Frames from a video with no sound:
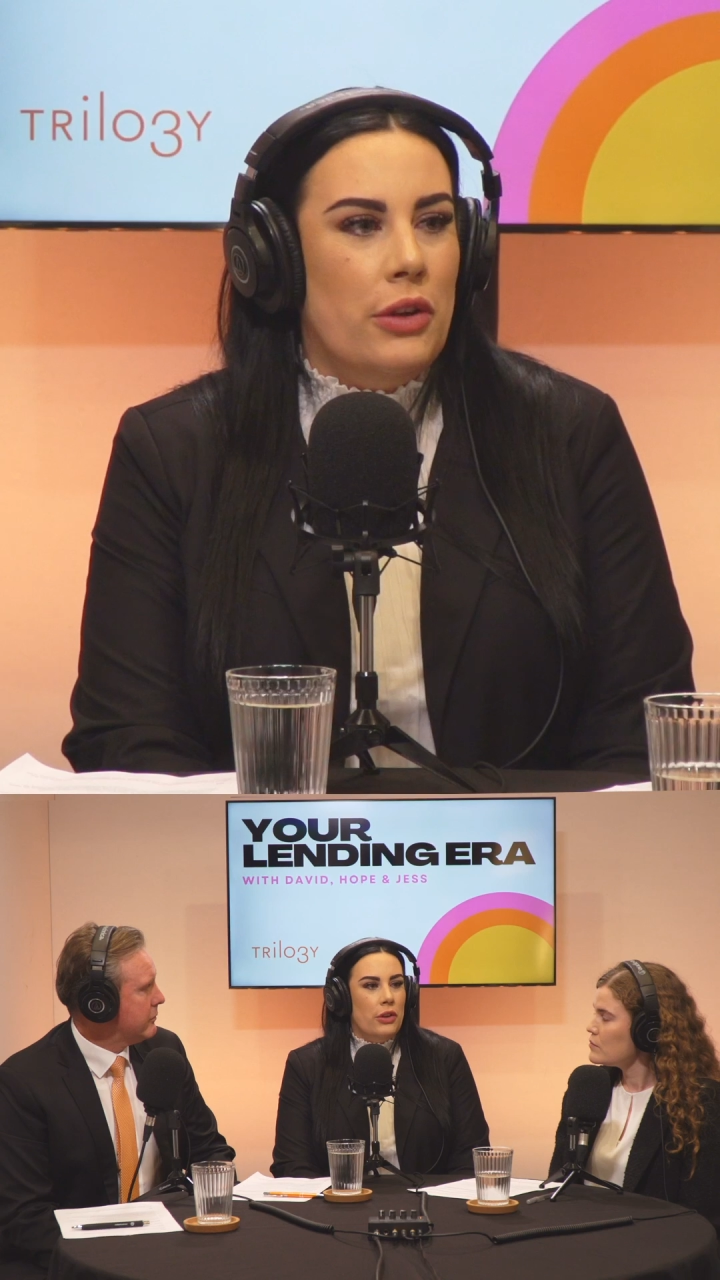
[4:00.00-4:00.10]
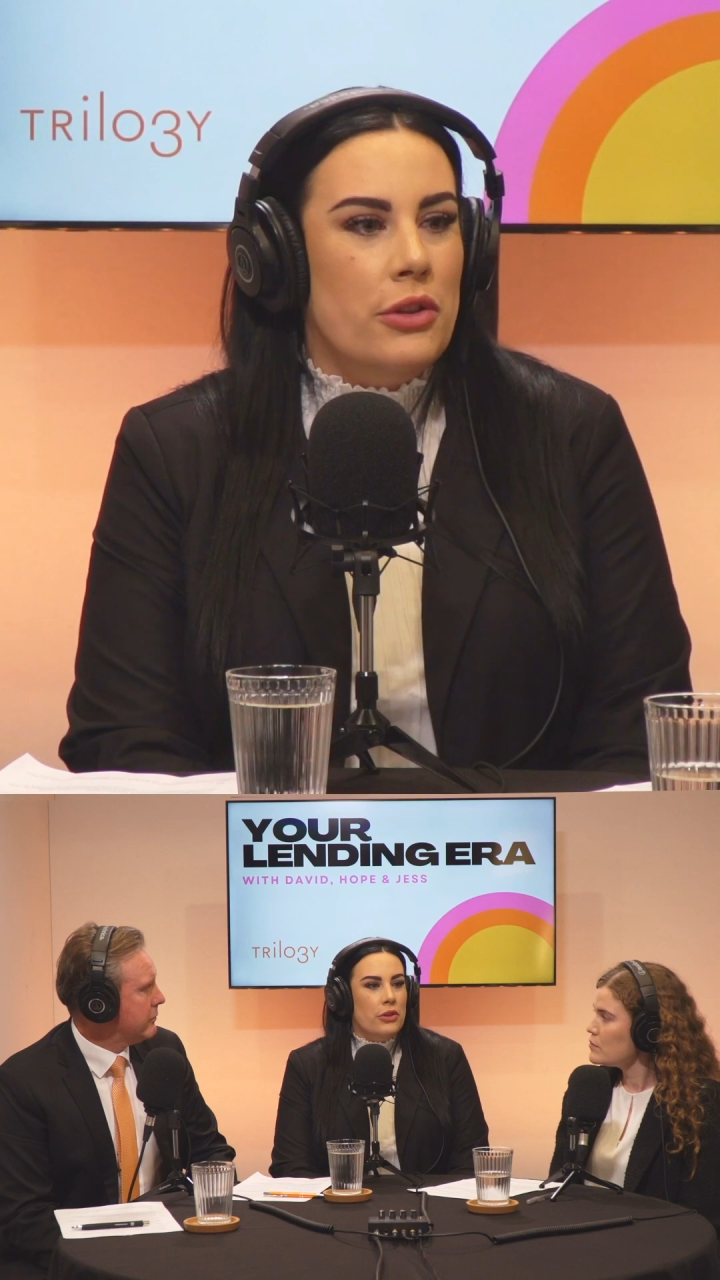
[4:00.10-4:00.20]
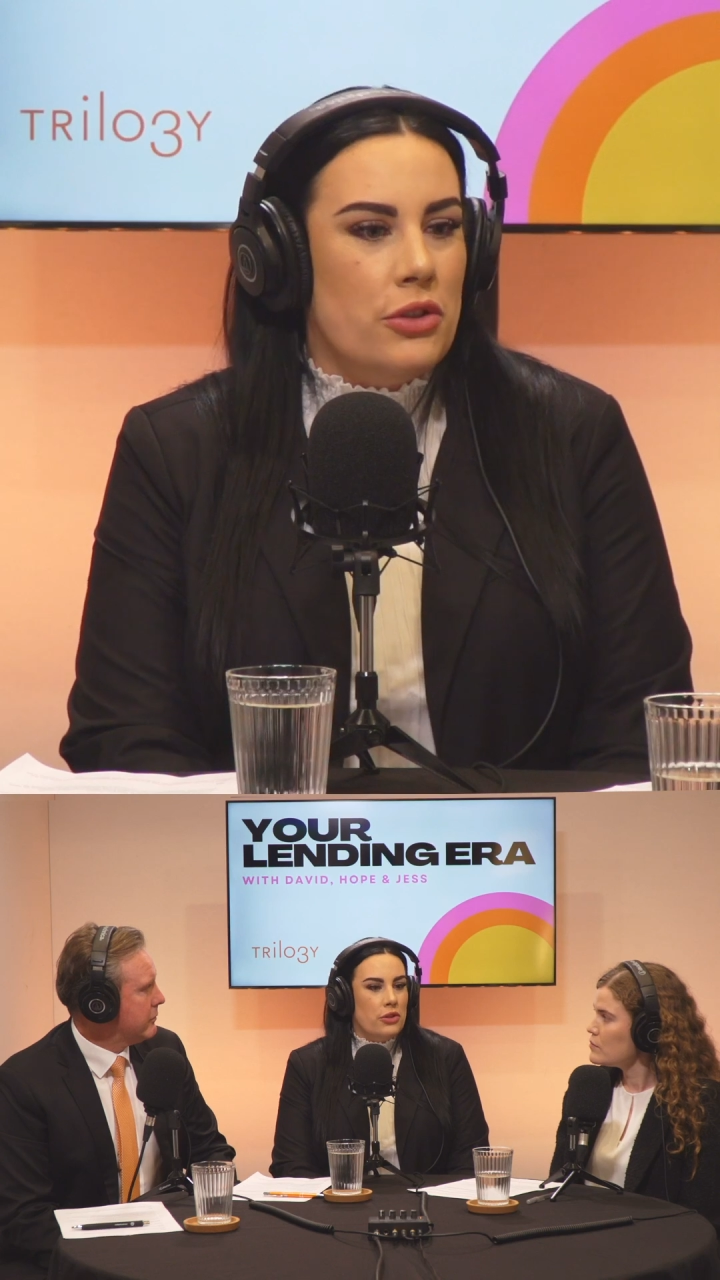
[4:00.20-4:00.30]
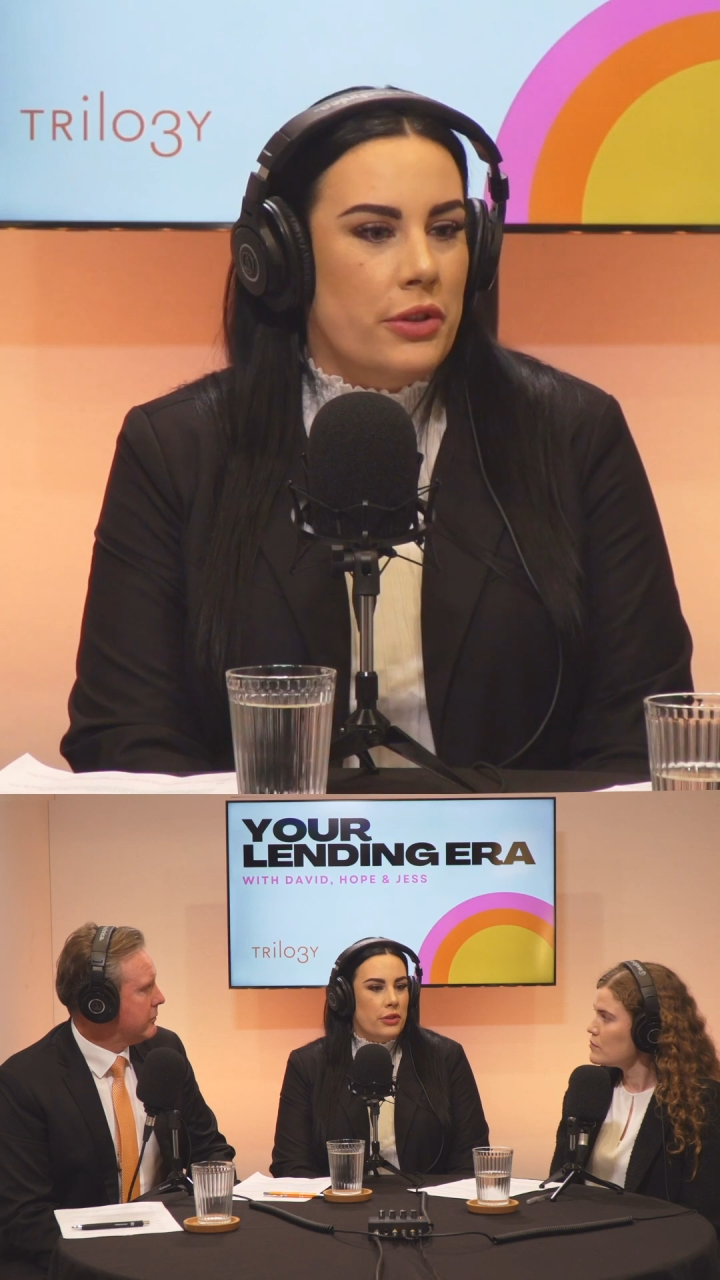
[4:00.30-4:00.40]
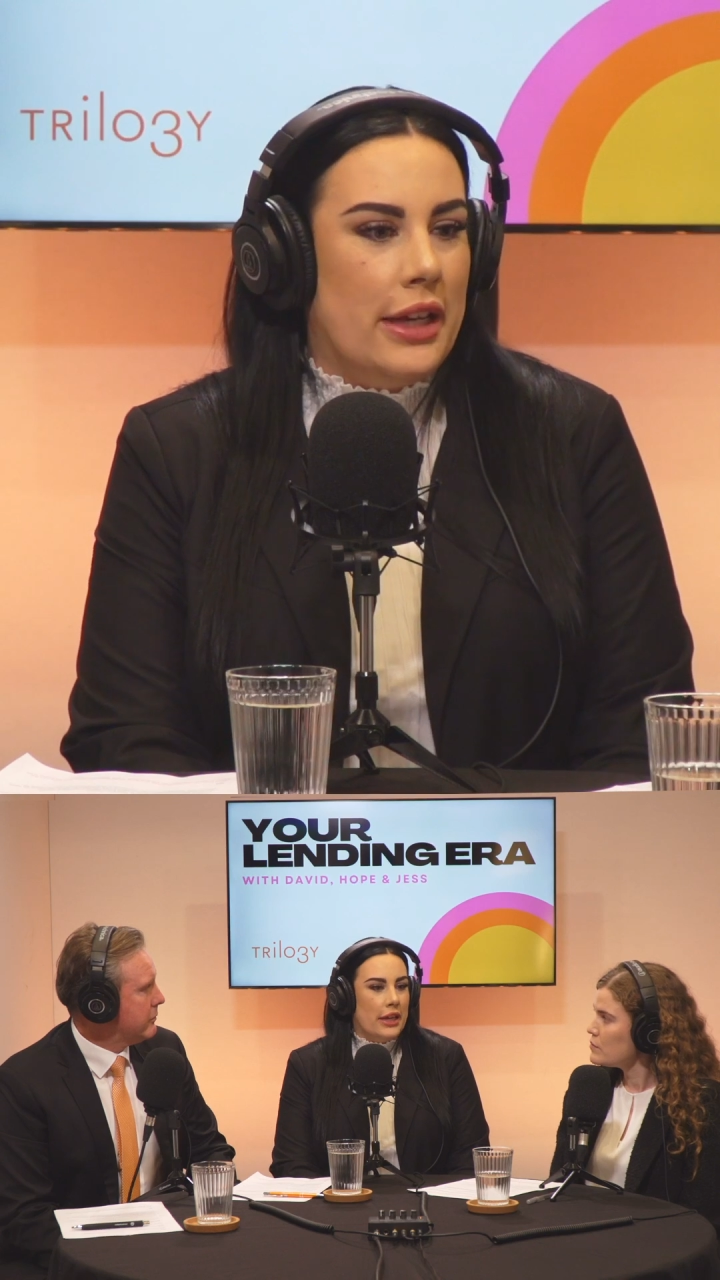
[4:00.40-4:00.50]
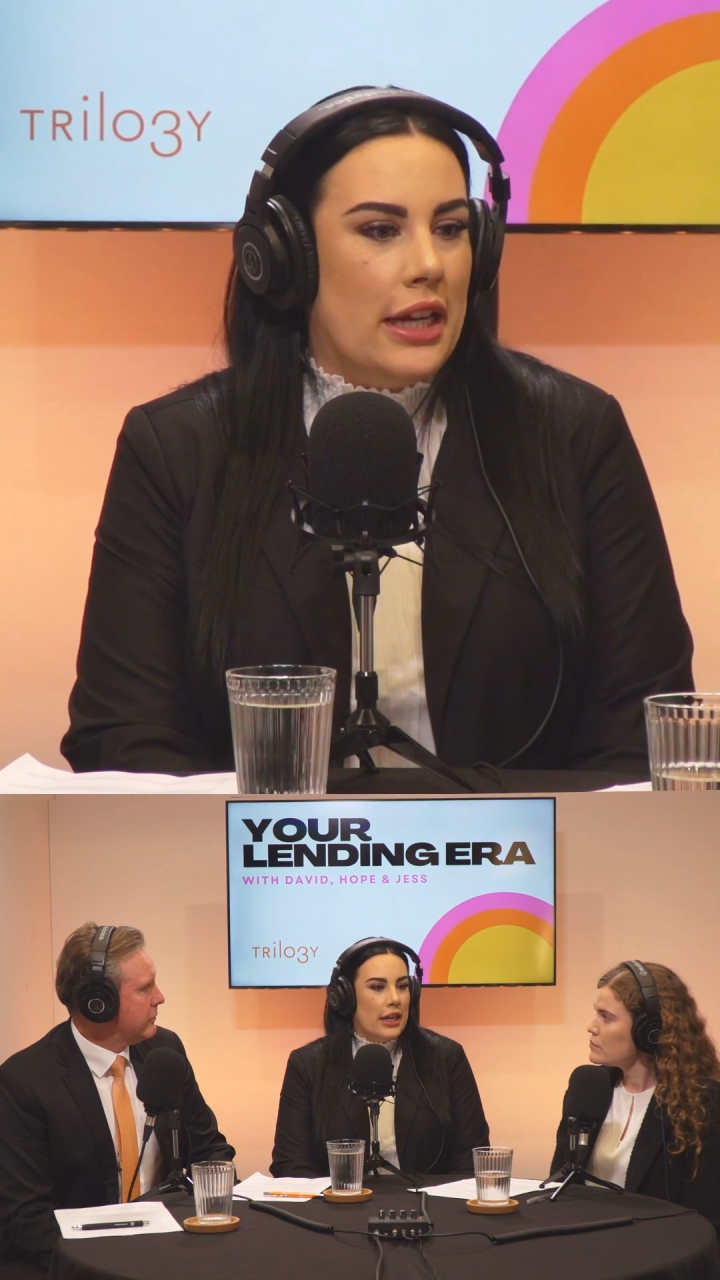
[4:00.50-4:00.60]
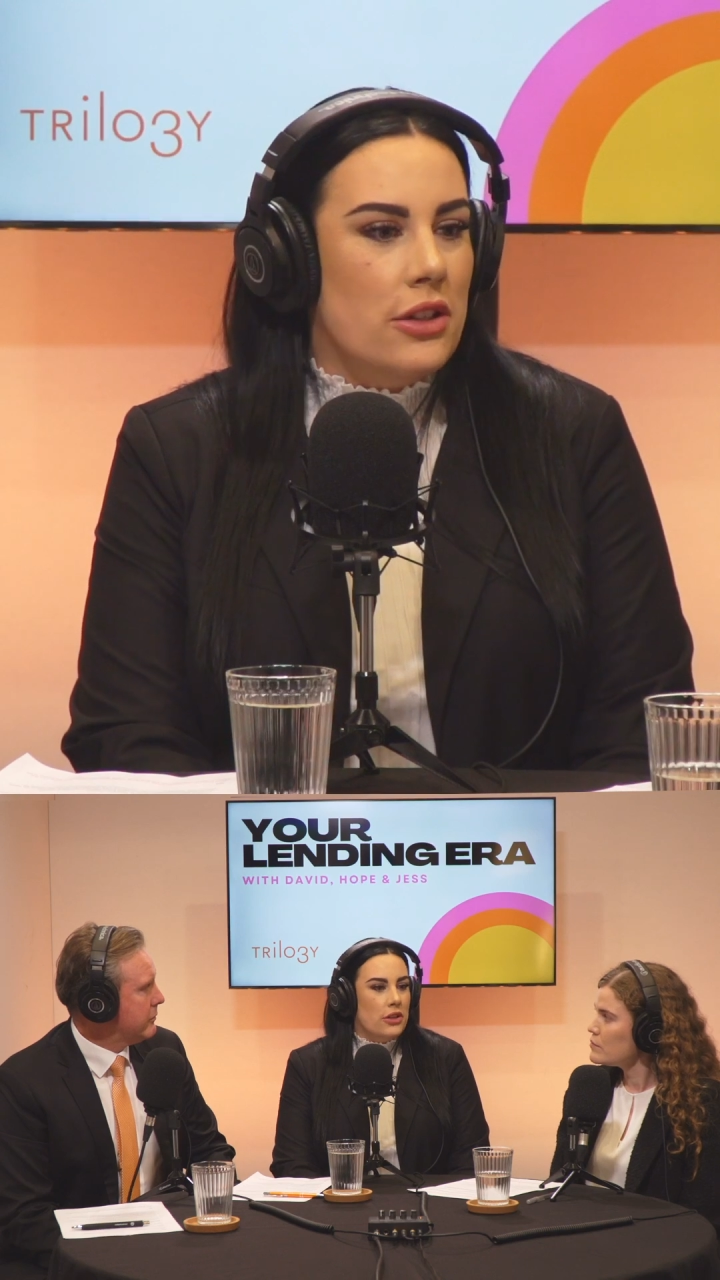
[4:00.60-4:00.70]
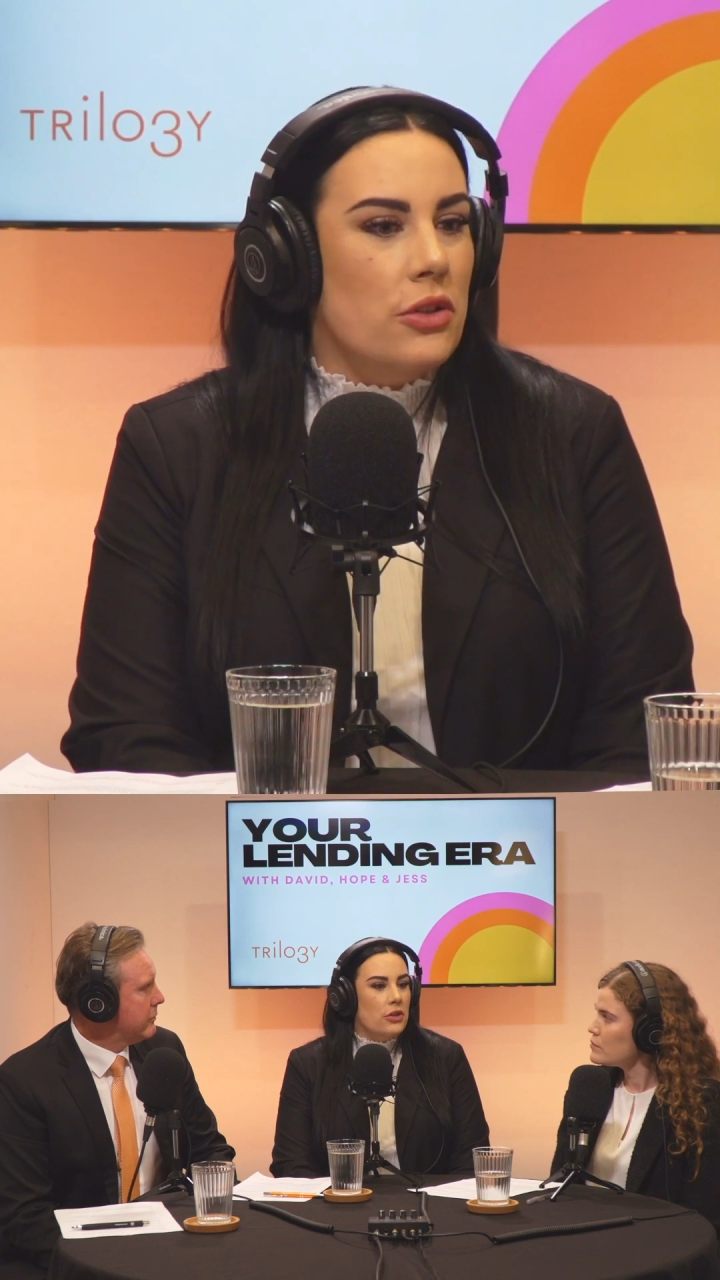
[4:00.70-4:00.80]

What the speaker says: you were doing it